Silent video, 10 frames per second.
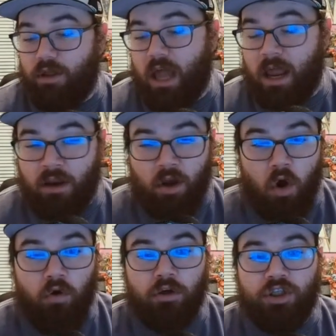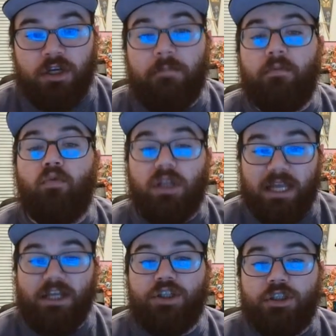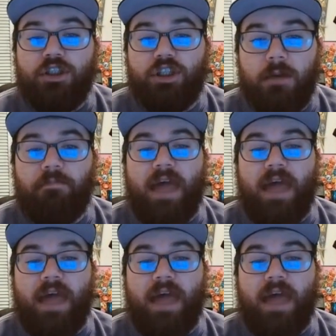and an ownership relationship